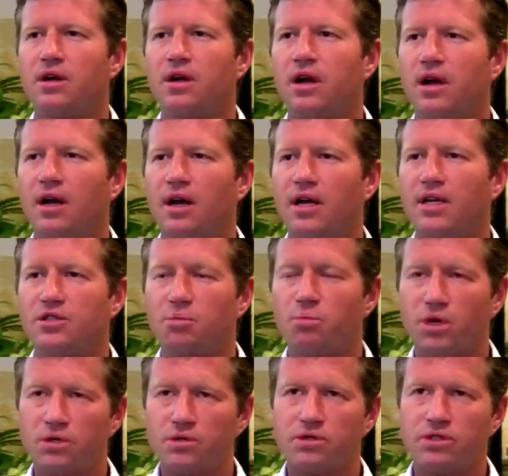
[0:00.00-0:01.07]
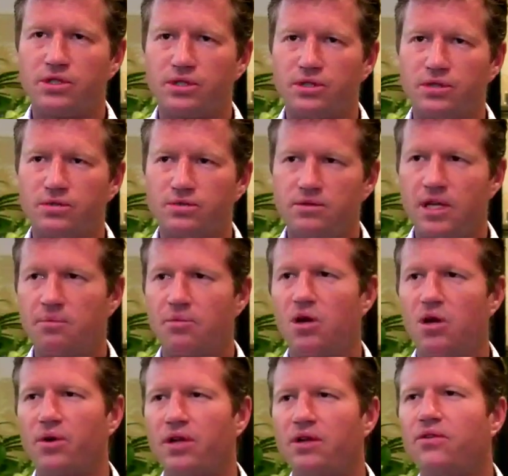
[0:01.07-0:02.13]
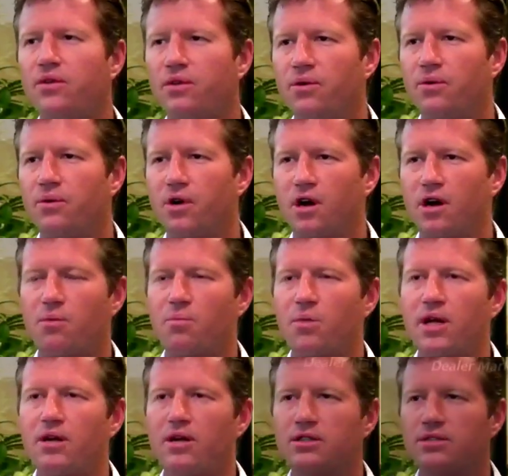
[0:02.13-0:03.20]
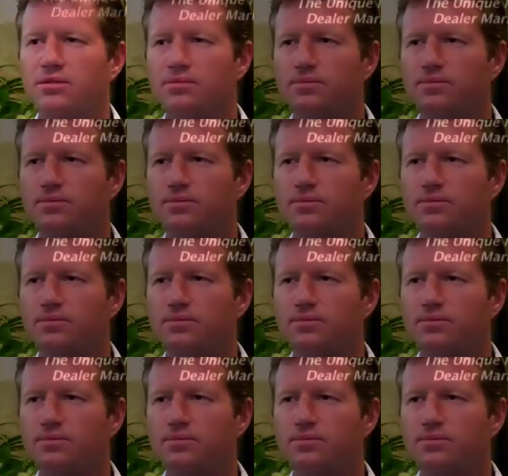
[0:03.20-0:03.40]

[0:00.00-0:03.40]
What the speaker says: as opposed to them going to our competitors.